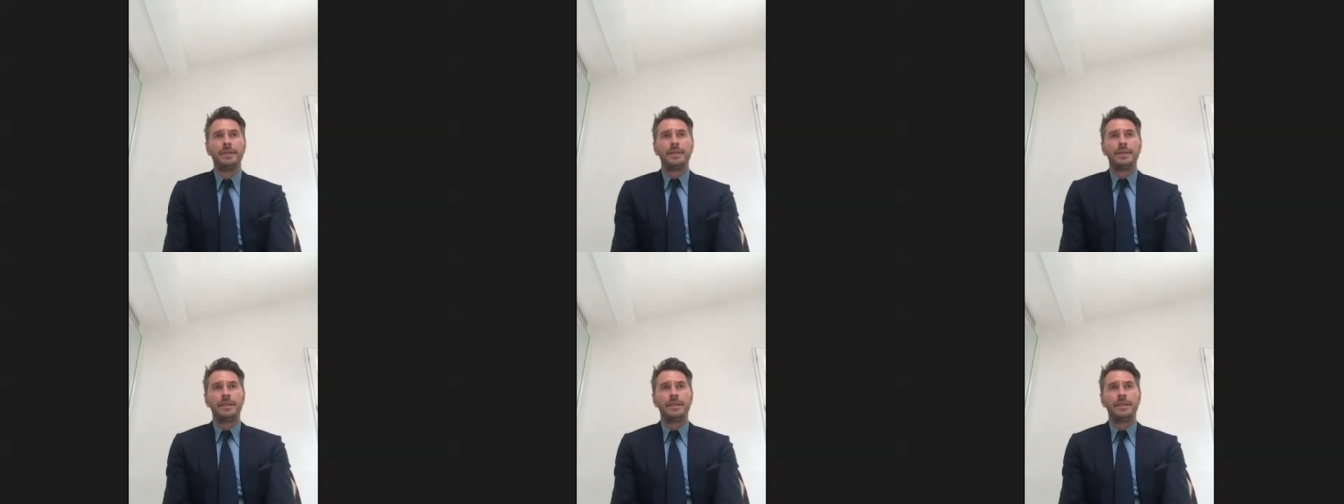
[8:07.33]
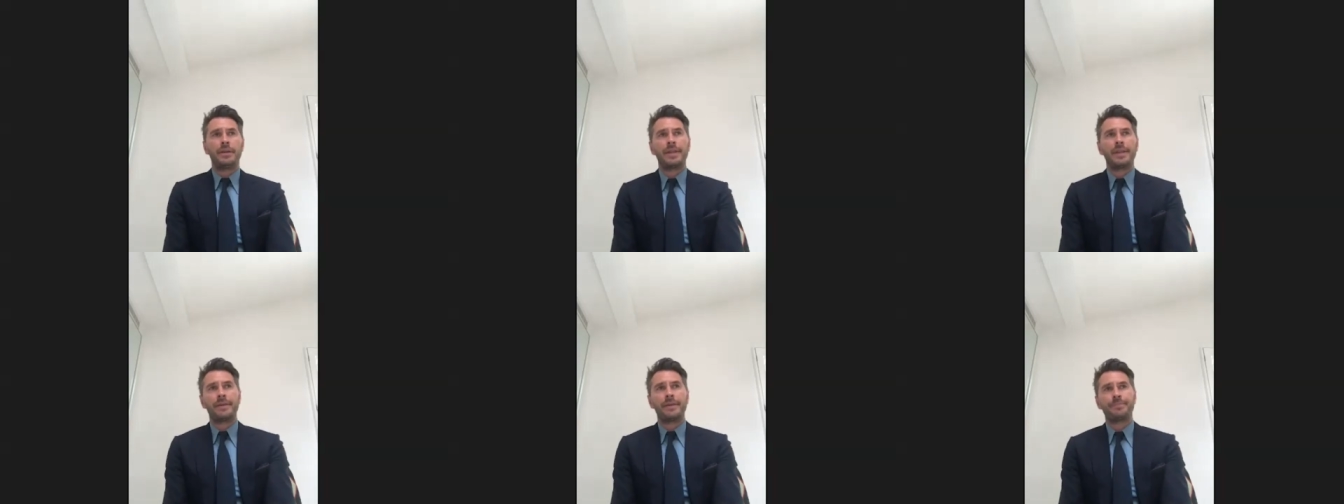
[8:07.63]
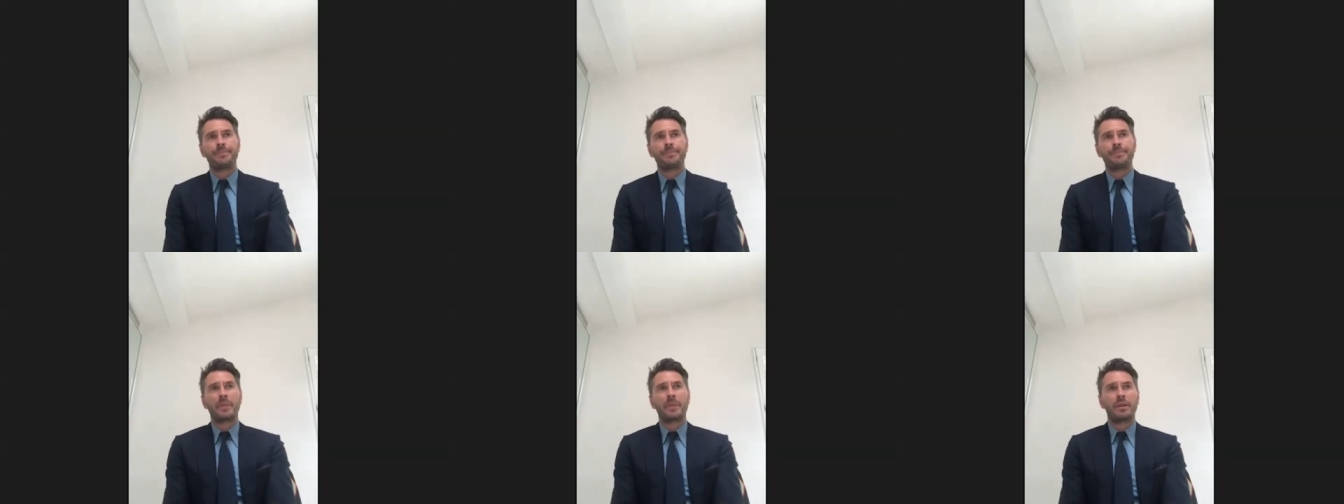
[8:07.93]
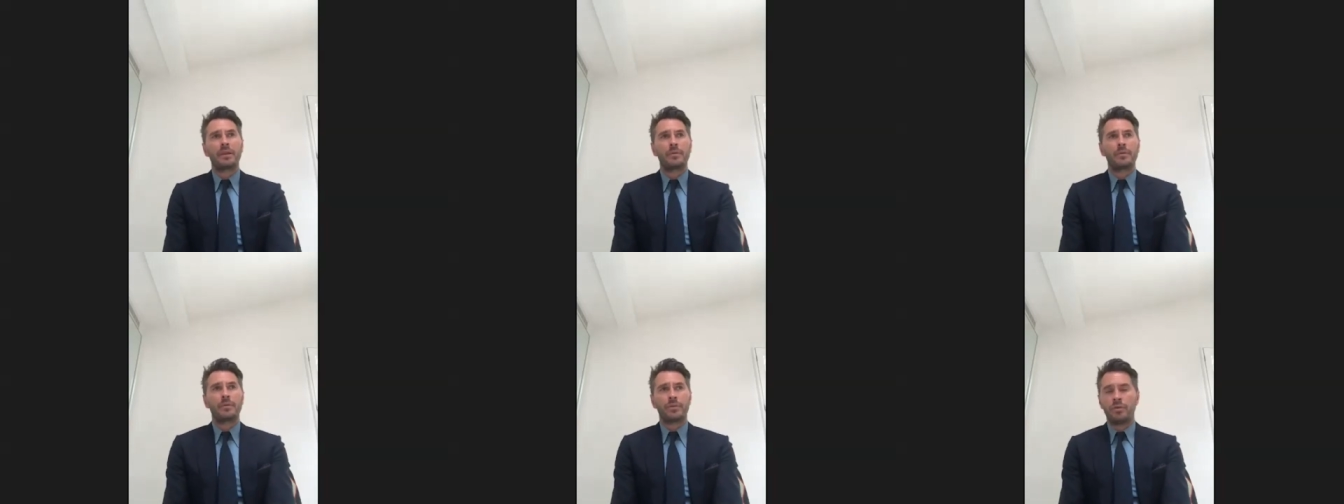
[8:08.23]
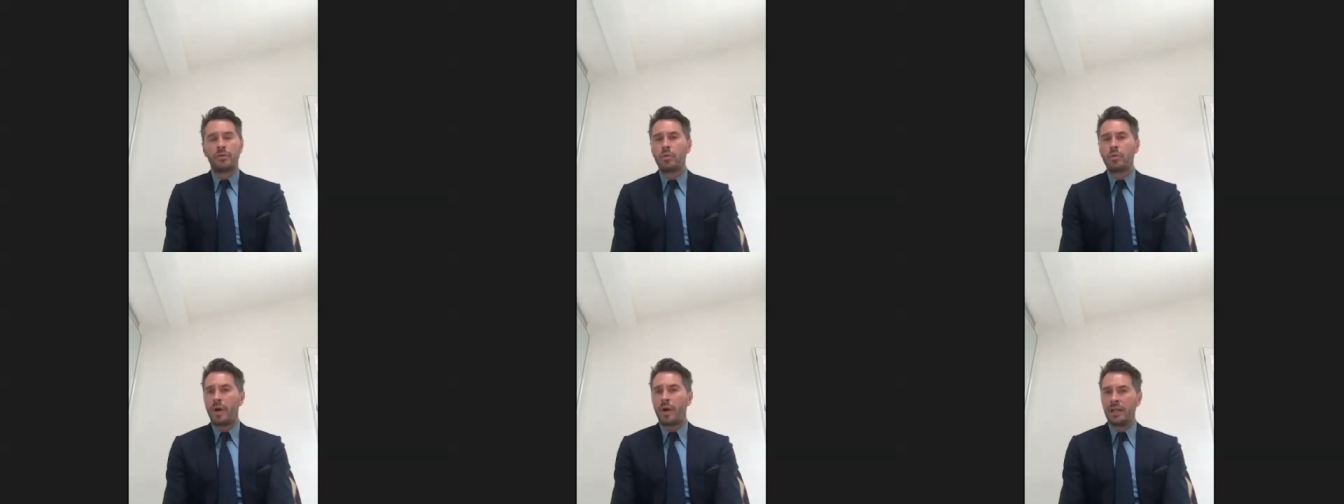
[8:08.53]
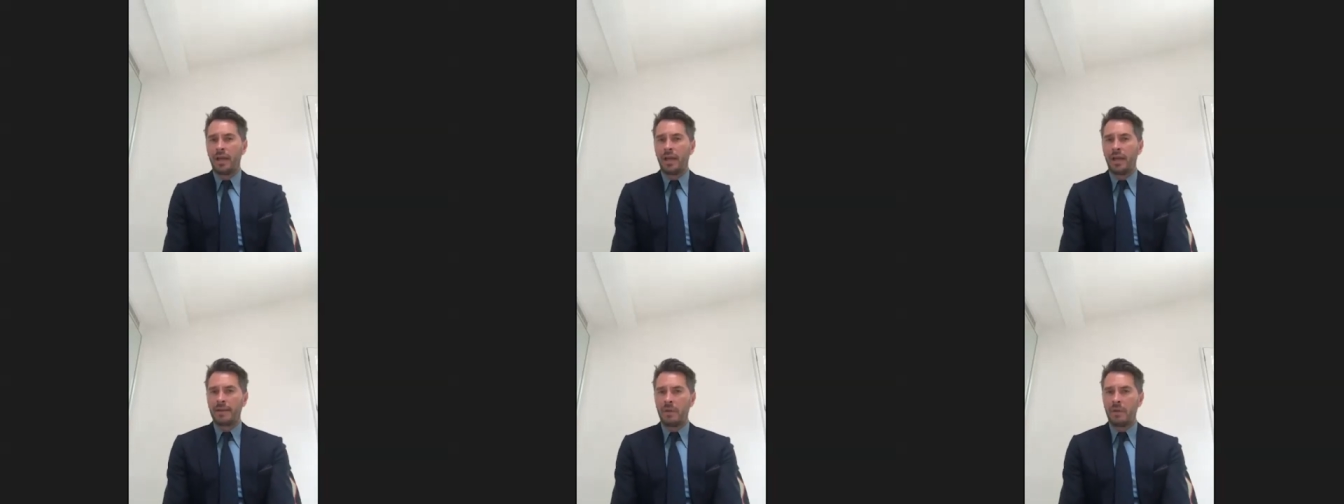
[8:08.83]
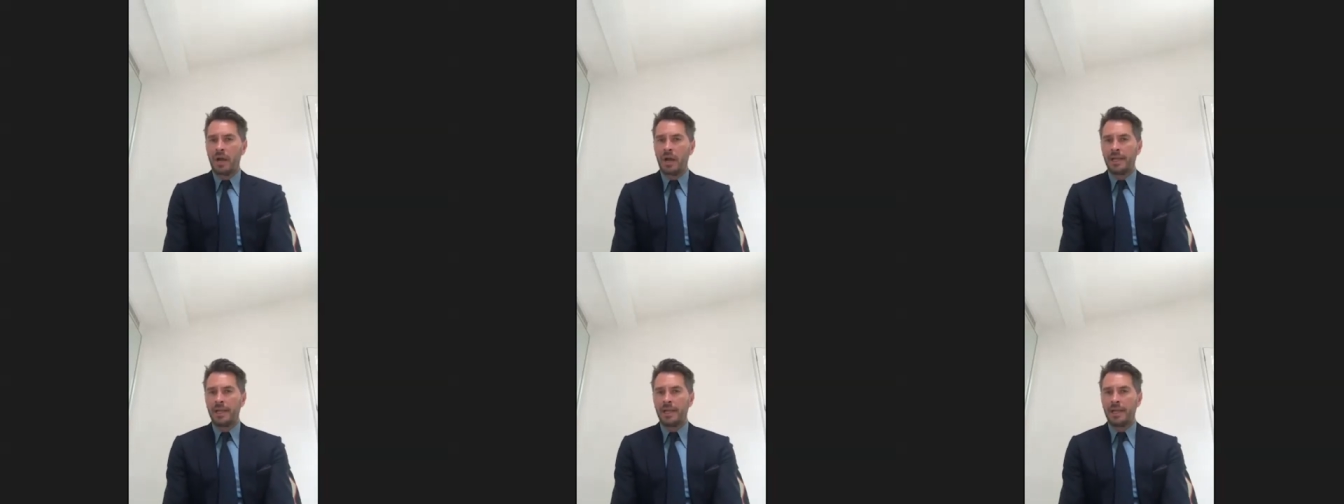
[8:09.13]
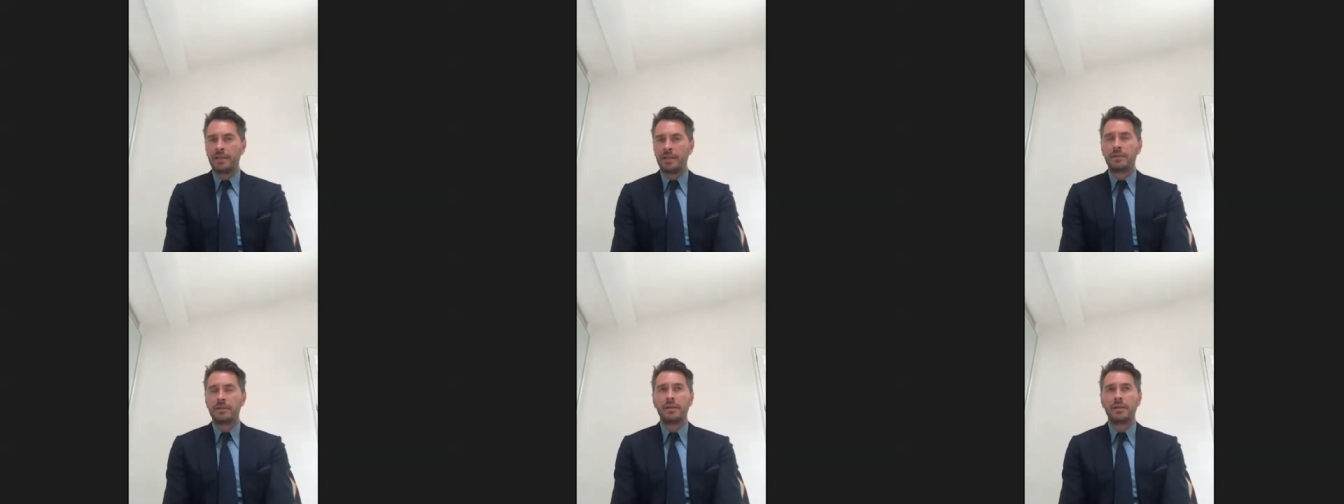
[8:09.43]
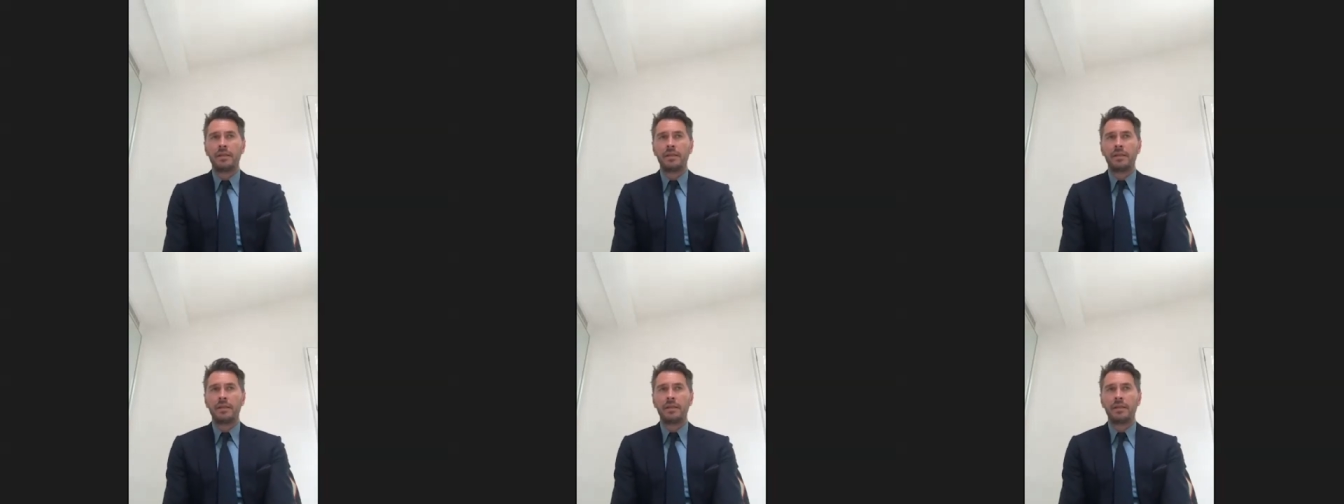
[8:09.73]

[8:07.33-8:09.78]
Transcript: they're all quite like-minded.